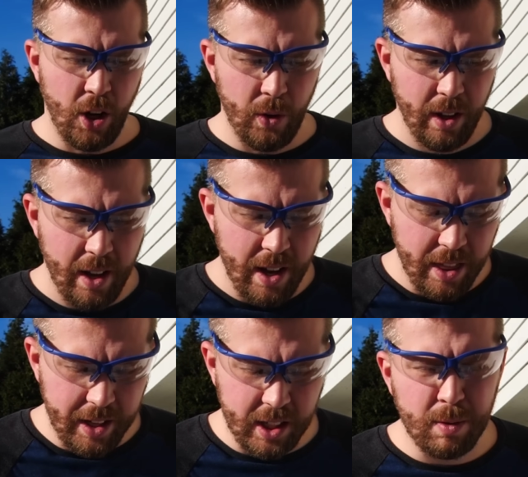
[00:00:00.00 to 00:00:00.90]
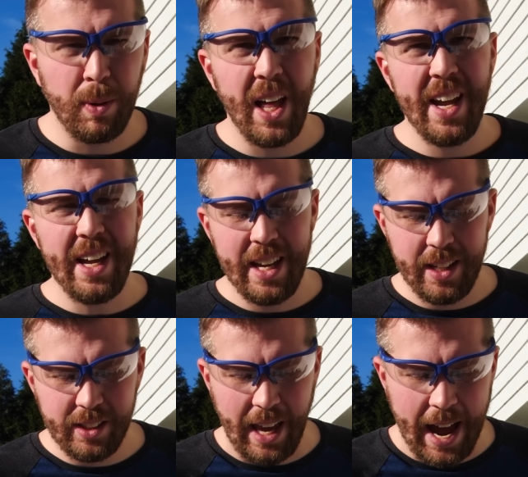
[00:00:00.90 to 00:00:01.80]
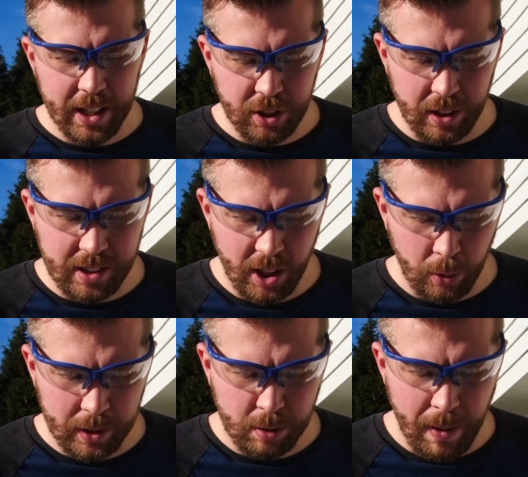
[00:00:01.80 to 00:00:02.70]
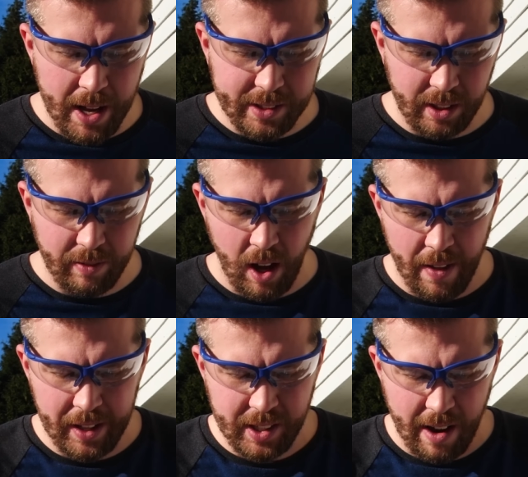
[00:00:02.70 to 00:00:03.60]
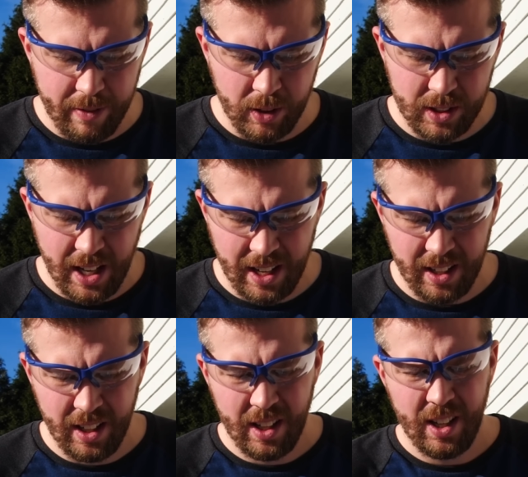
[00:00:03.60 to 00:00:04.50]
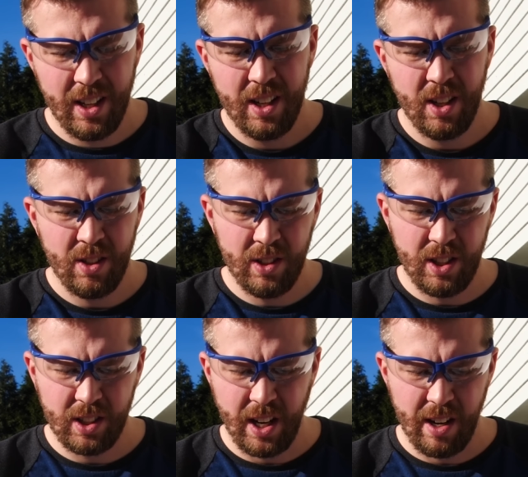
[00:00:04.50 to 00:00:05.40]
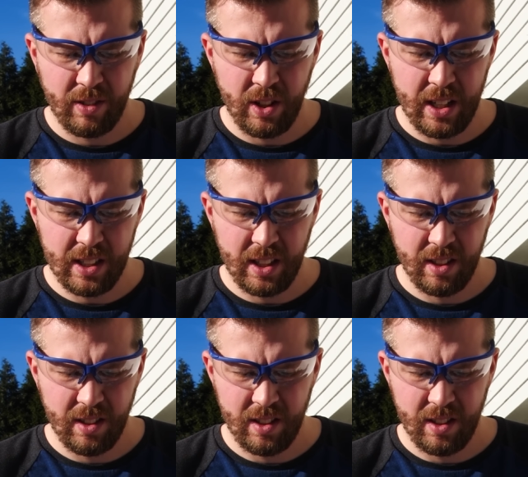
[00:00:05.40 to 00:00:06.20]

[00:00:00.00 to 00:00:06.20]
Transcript: So the display is actually still responsive on this iPhone ten, which is kind of crazy.